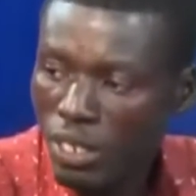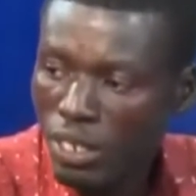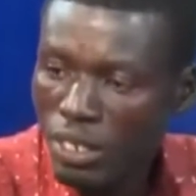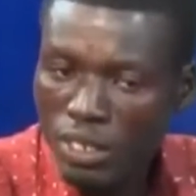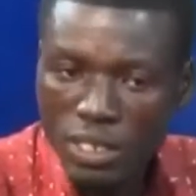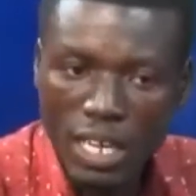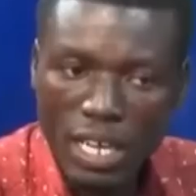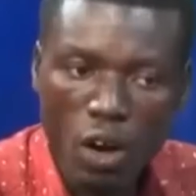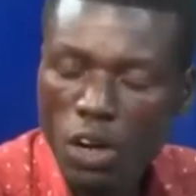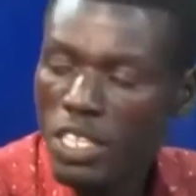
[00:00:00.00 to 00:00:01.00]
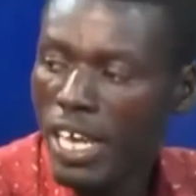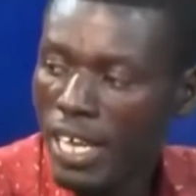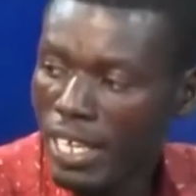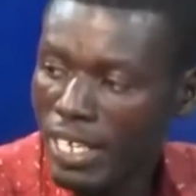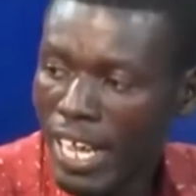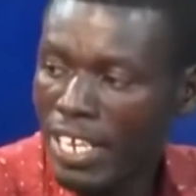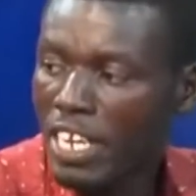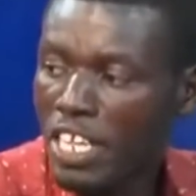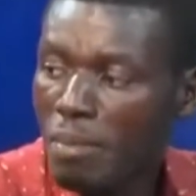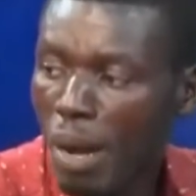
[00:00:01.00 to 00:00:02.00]
se onye Ghana
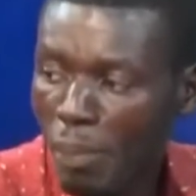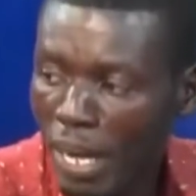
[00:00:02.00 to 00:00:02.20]
ni mapa